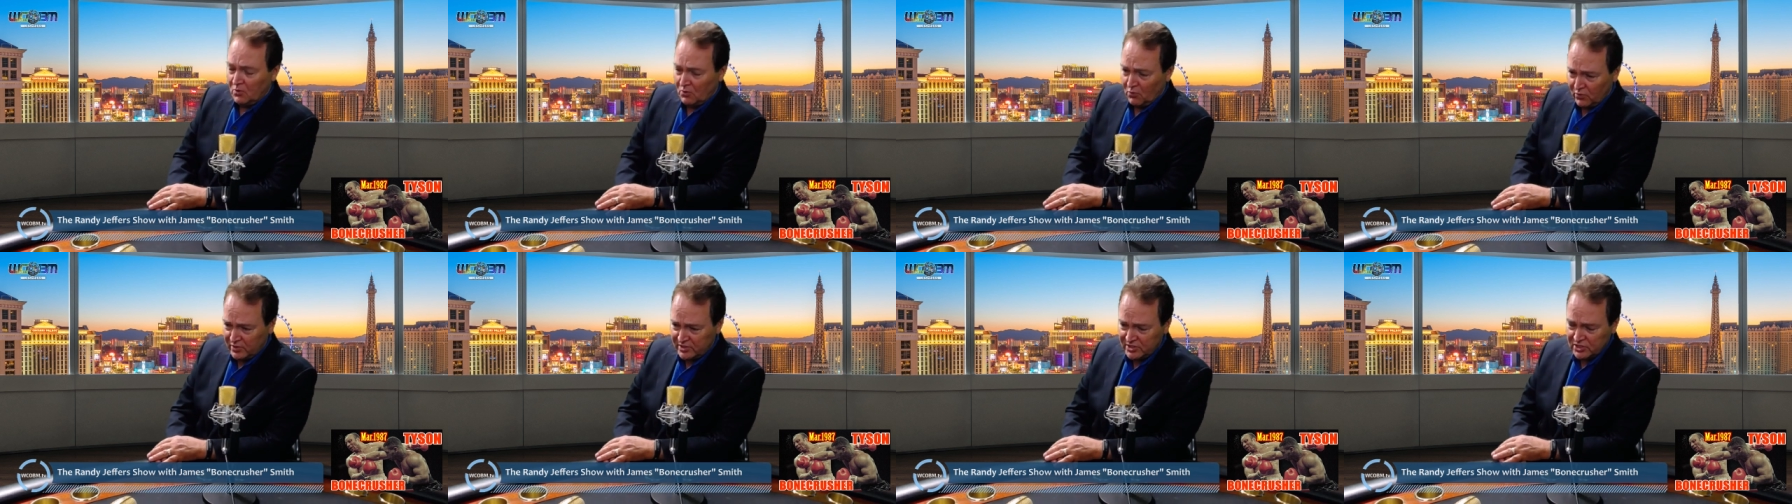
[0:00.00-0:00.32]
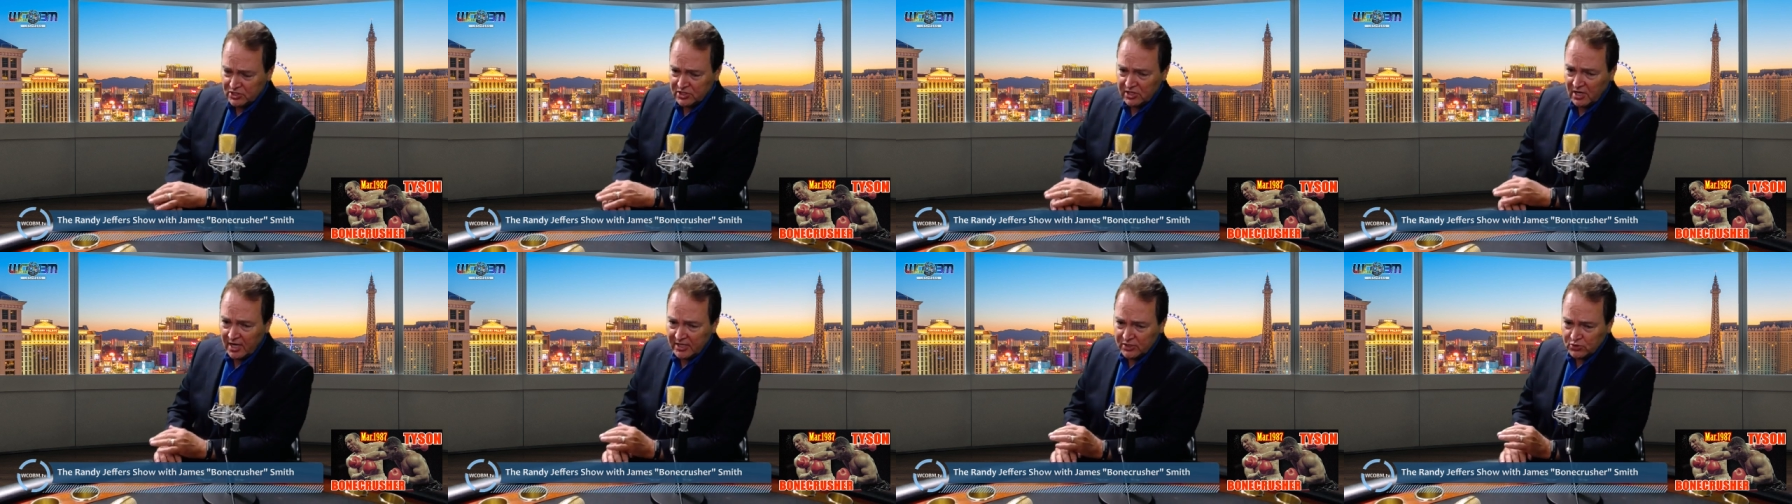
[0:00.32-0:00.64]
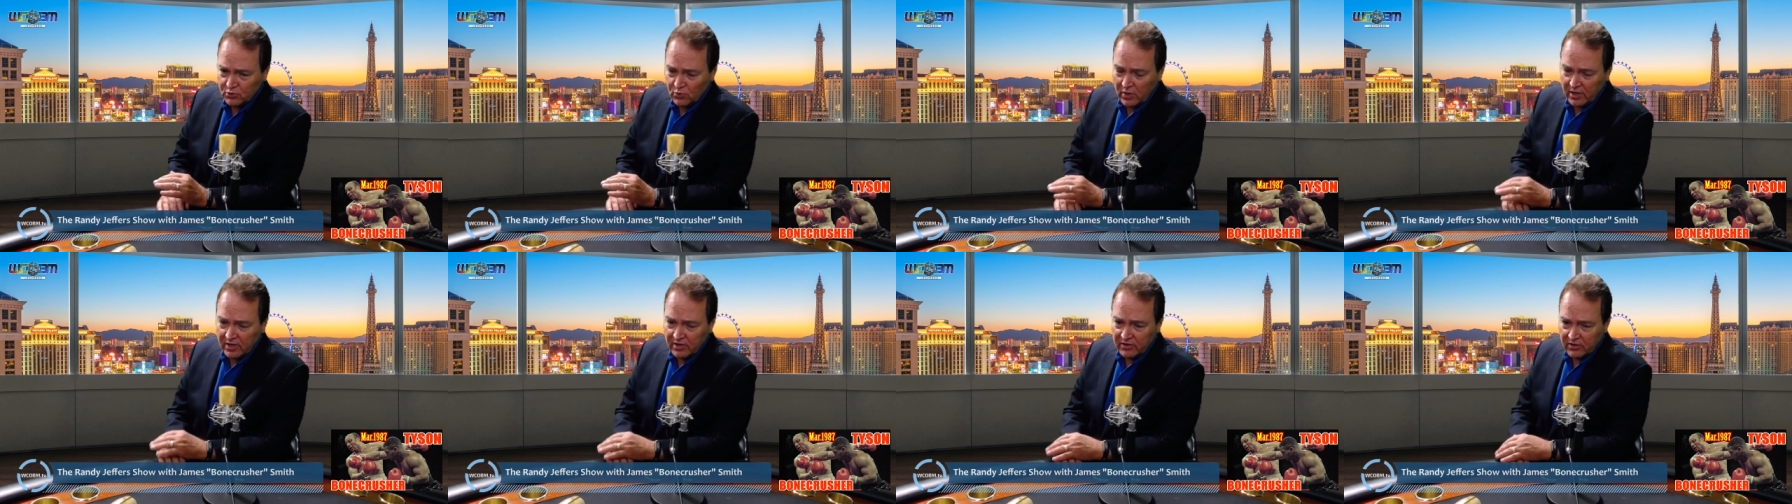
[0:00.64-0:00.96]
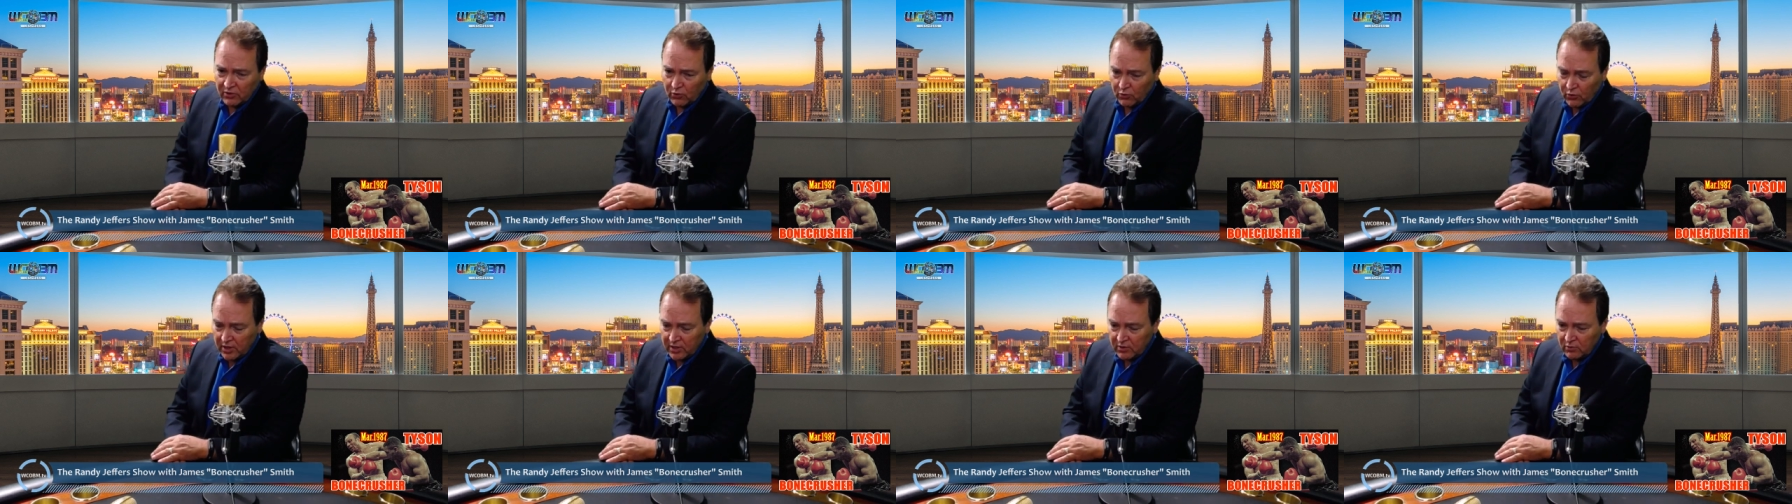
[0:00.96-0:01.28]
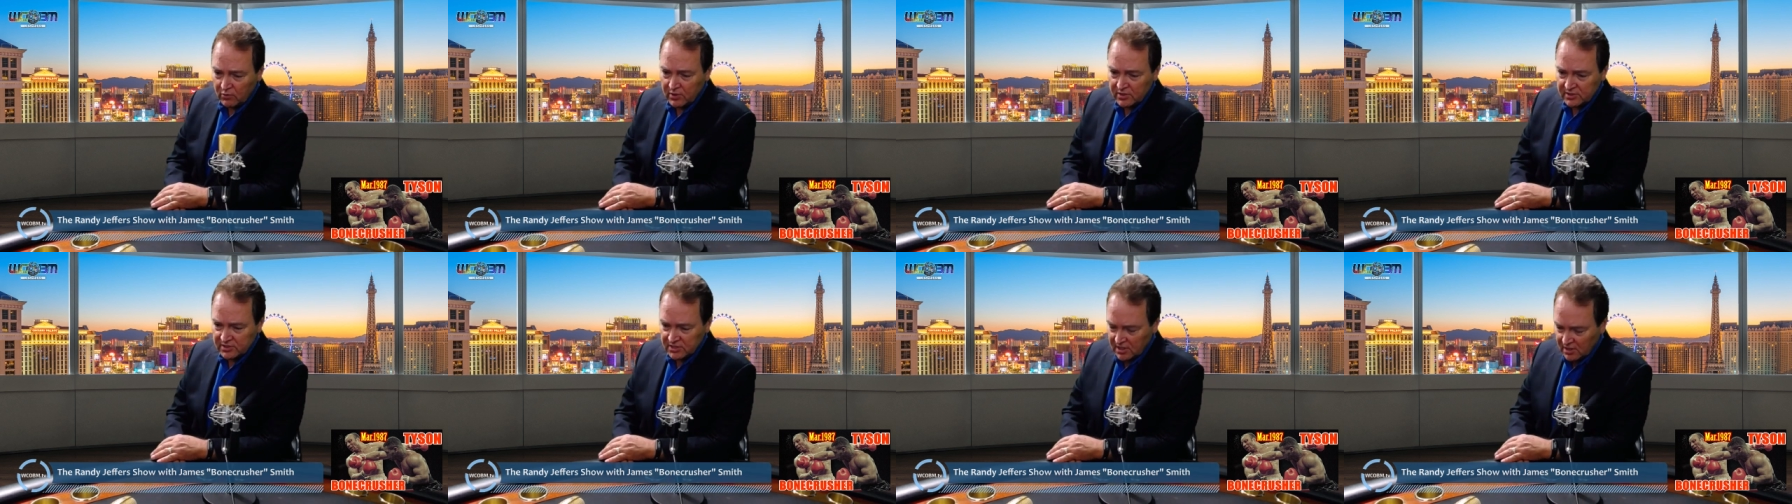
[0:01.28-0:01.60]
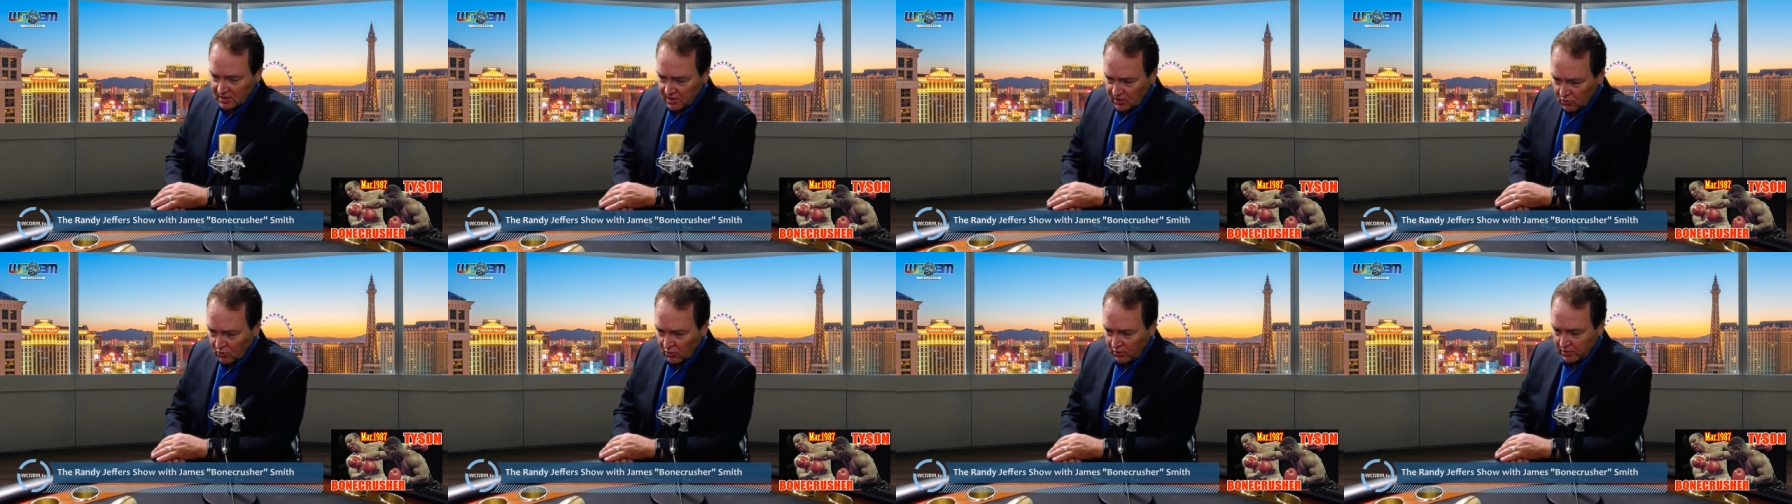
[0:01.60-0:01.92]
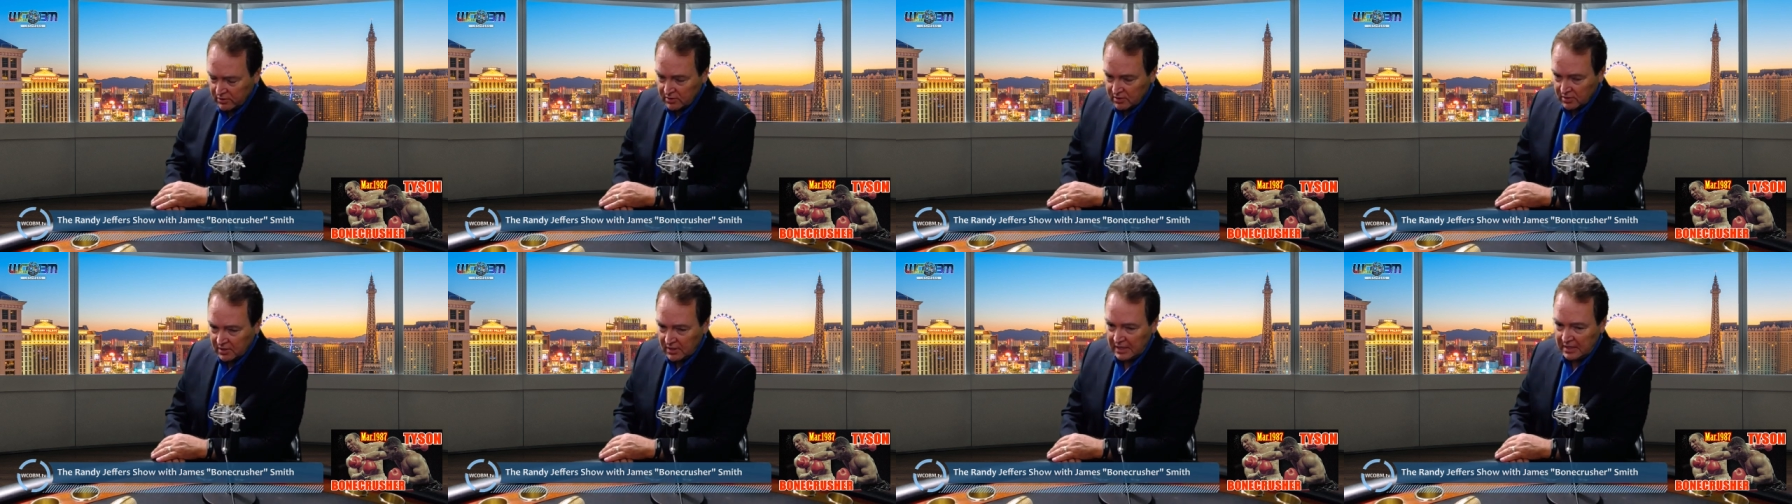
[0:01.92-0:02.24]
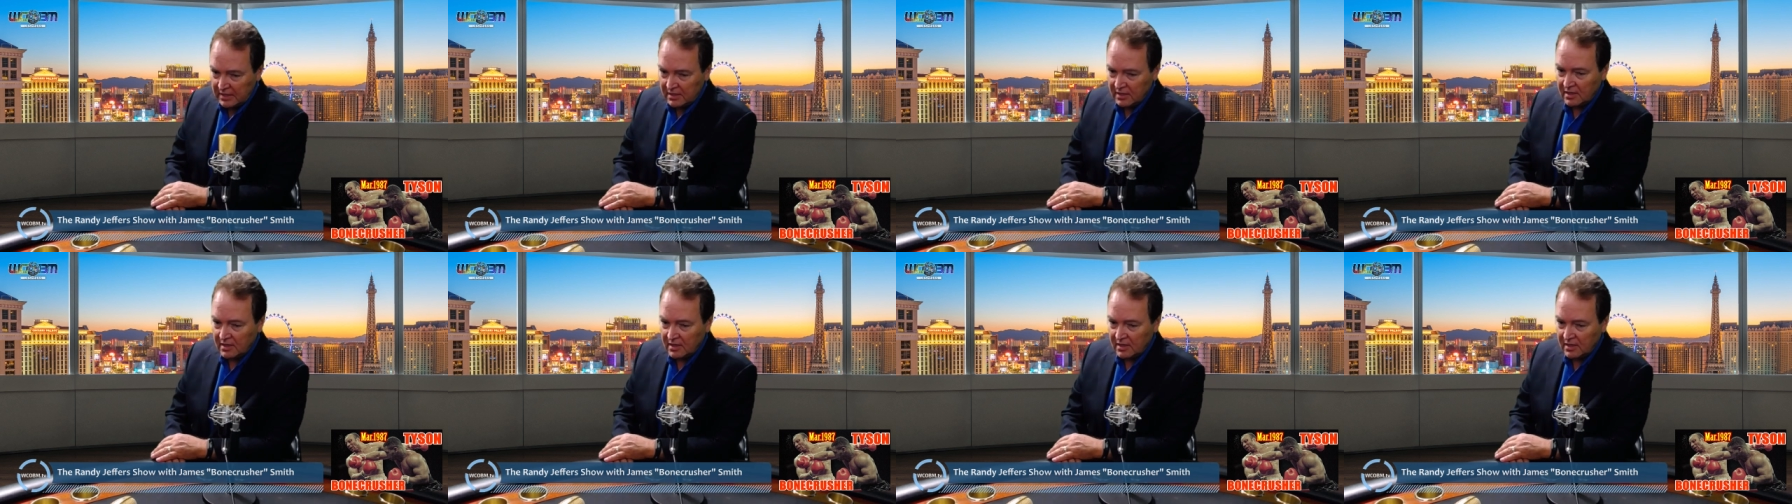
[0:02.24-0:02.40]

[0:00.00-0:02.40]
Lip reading: We just lost one of the great ones, Kenny Norton,